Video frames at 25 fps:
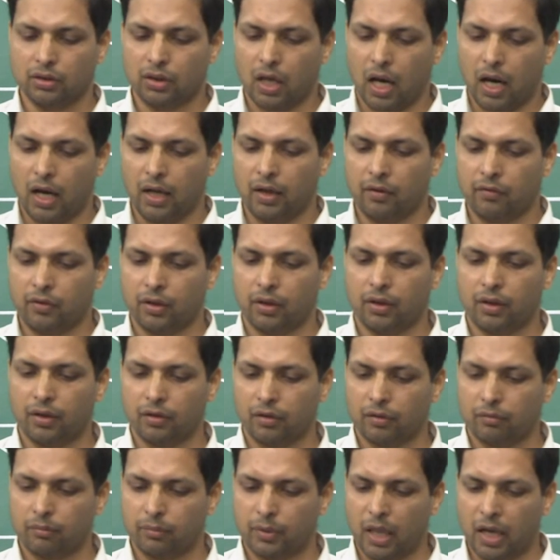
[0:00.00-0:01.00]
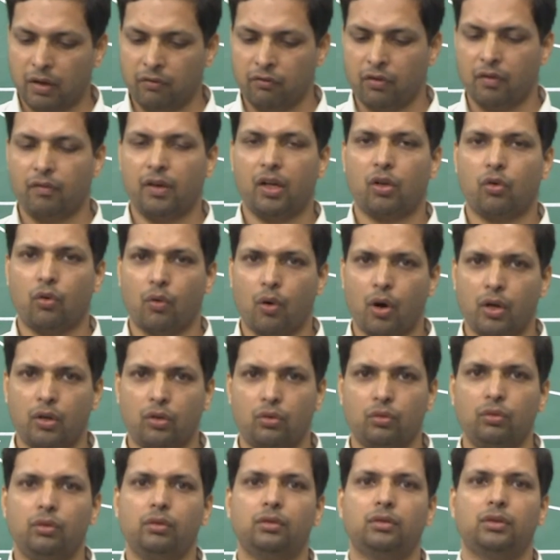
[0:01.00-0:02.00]
and then we will go on
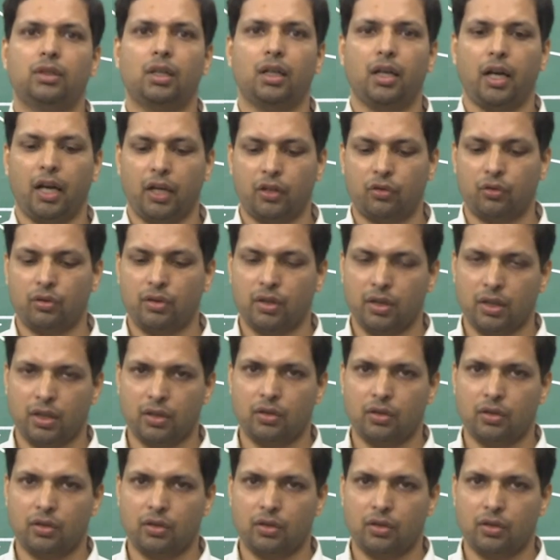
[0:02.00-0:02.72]
to the heterogeneous